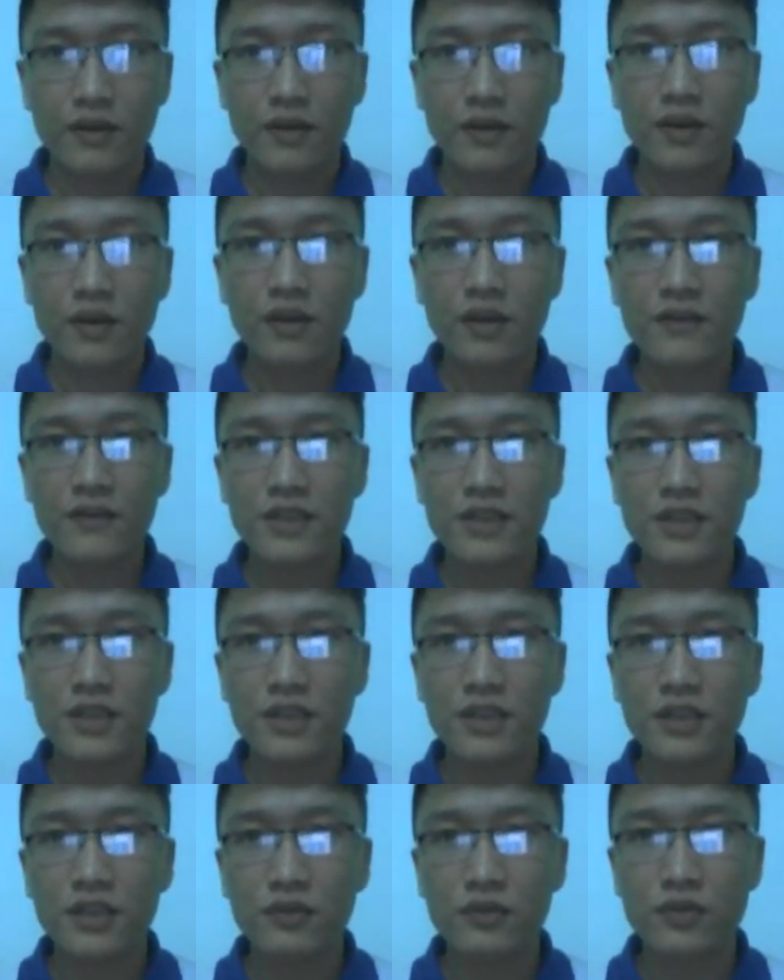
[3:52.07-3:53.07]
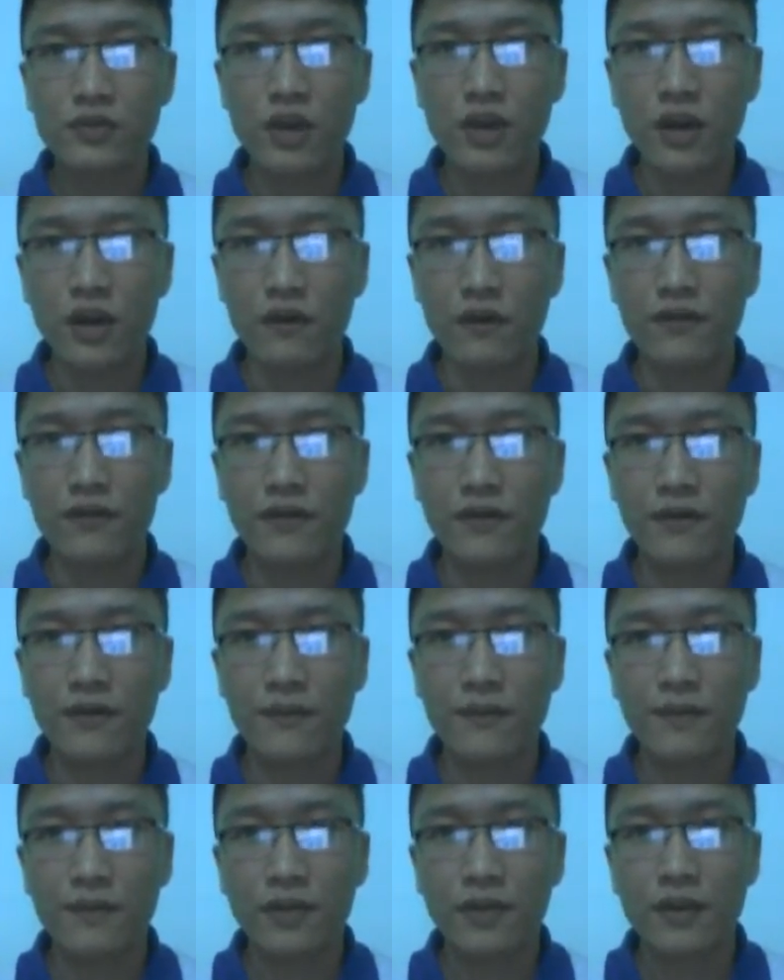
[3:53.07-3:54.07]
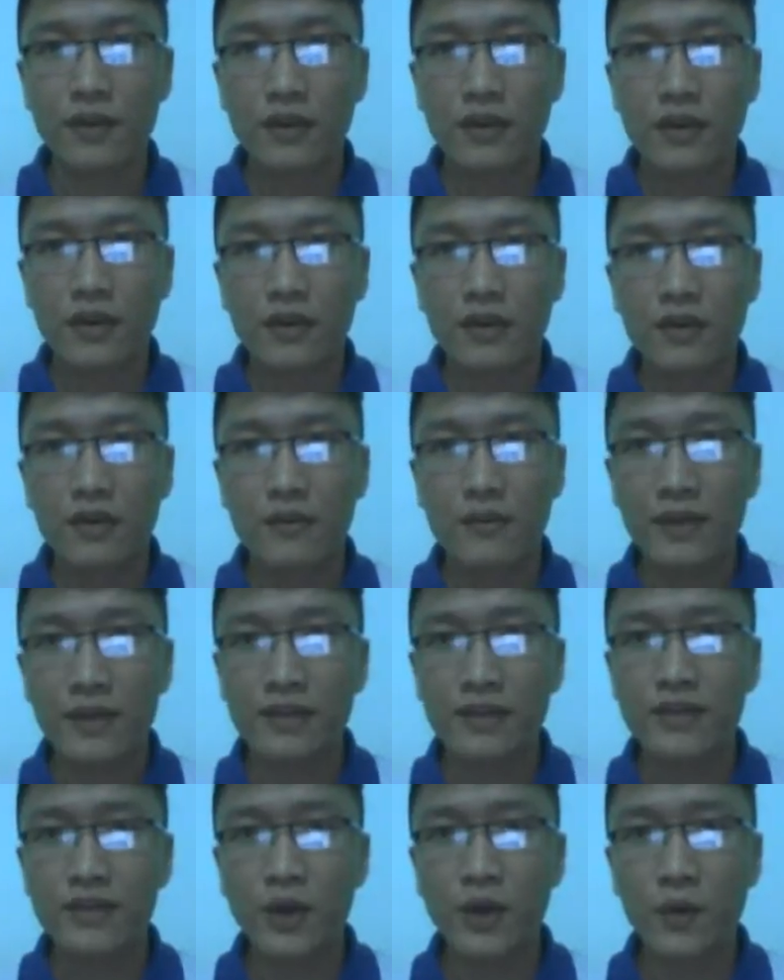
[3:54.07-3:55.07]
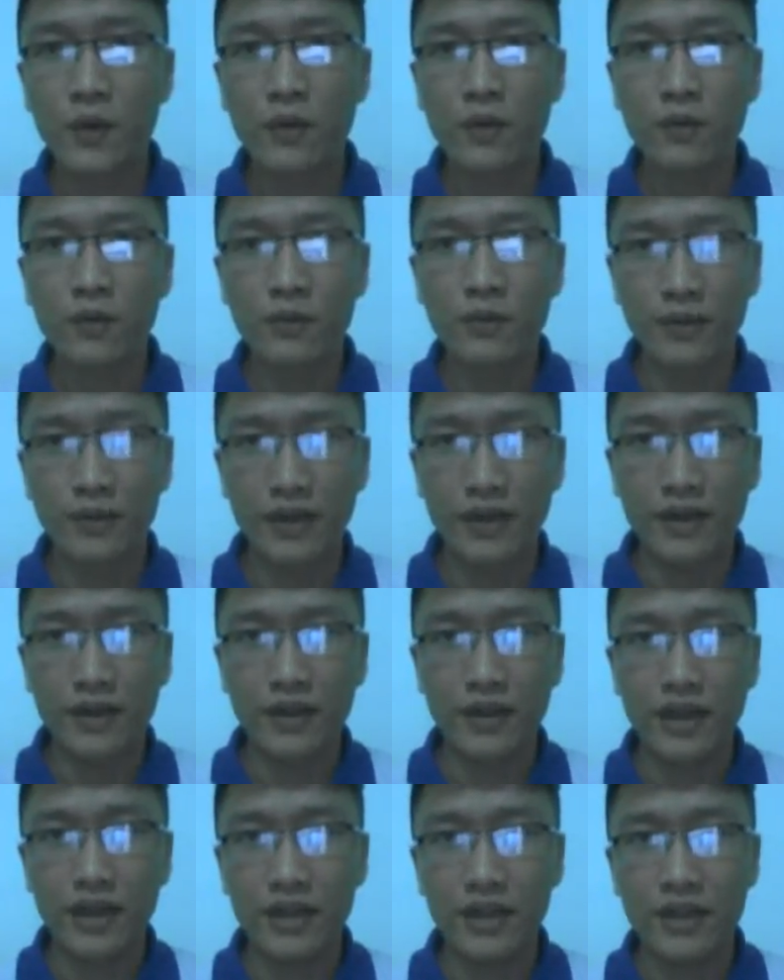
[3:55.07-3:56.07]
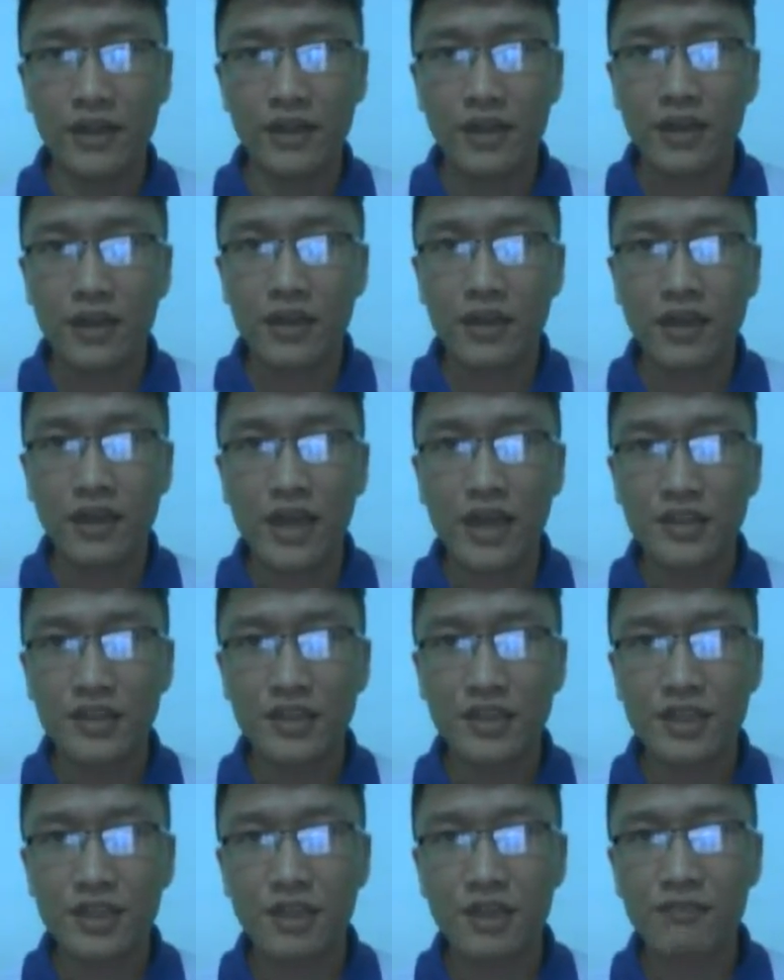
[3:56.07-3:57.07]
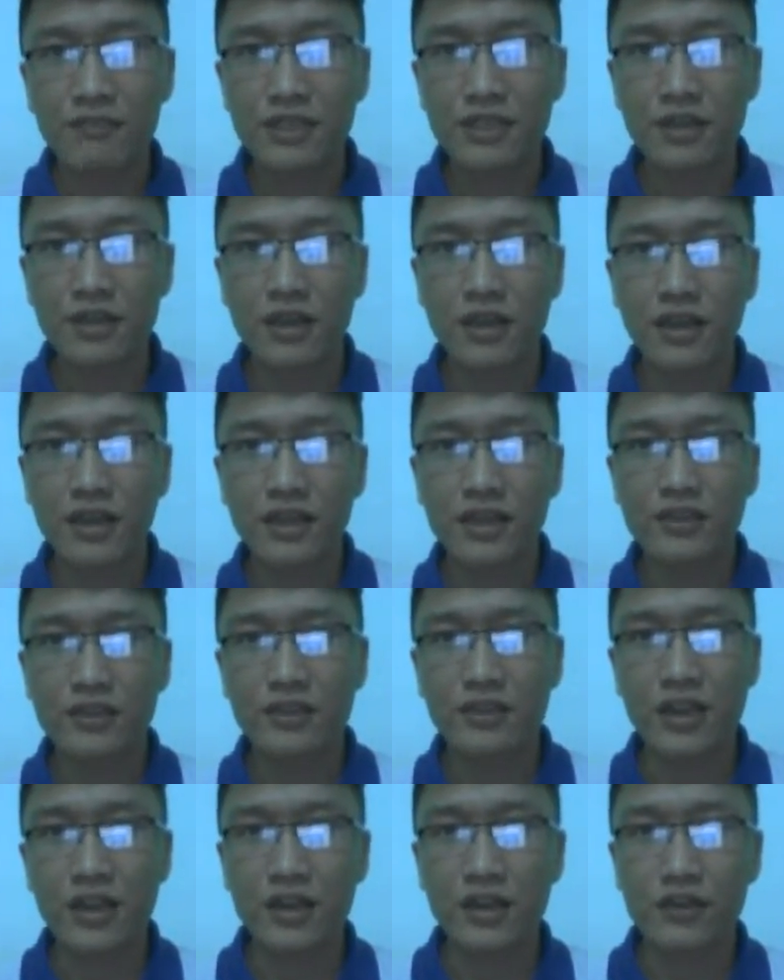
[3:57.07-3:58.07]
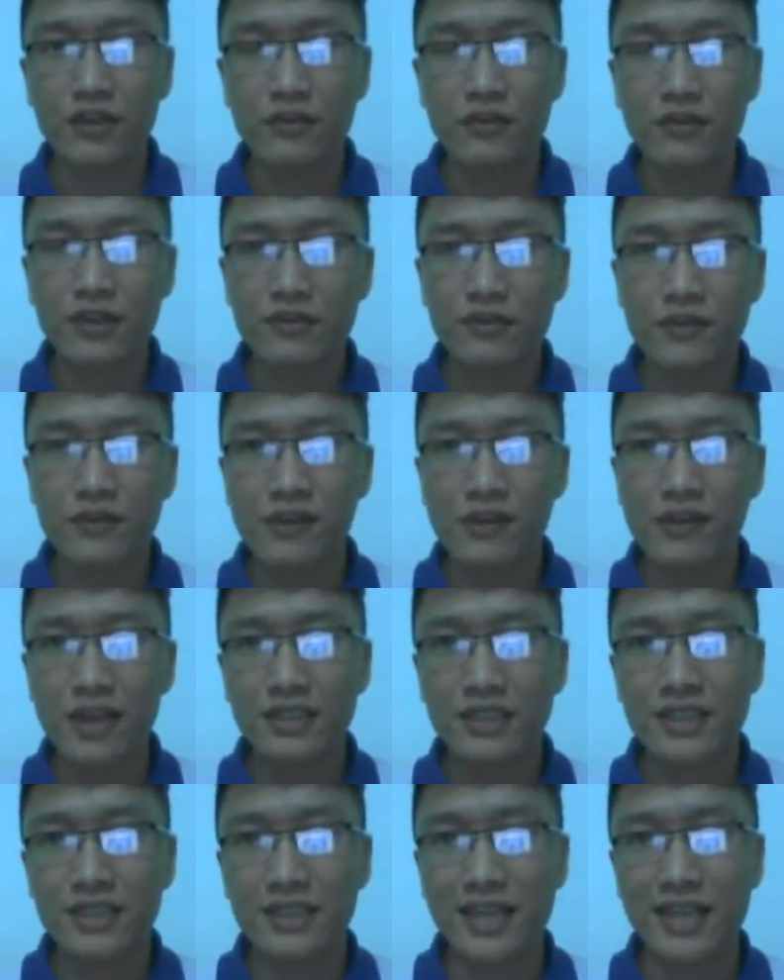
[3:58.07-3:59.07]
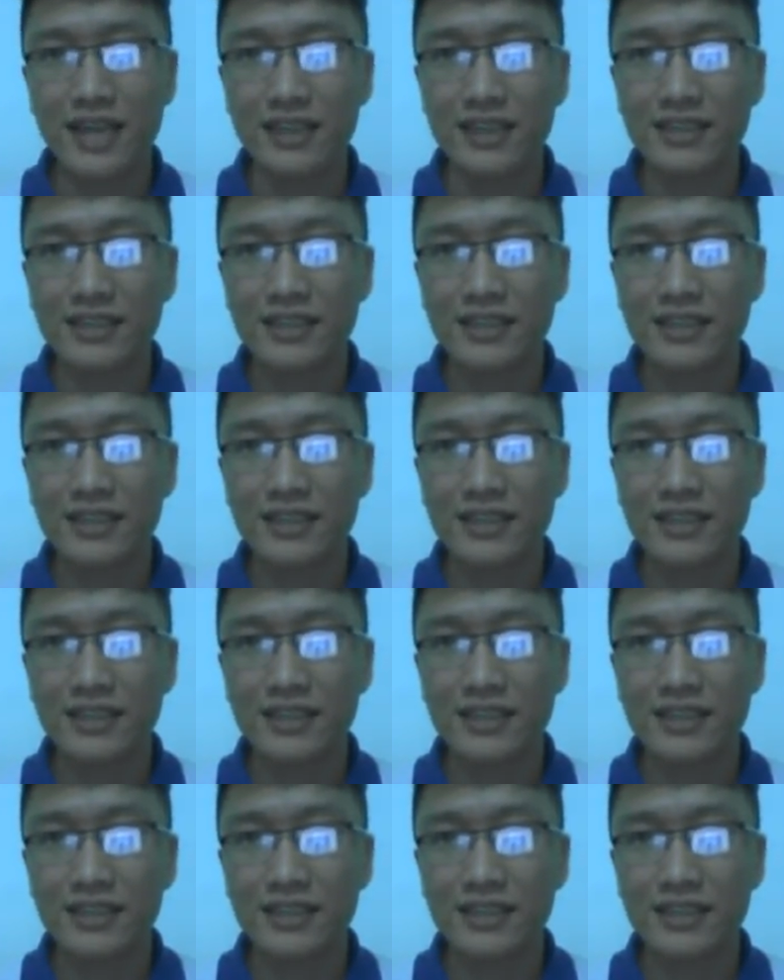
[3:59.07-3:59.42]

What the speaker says: Conversation 12. The man told the woman that they had taken Mr. Lee to that new restaurant last night,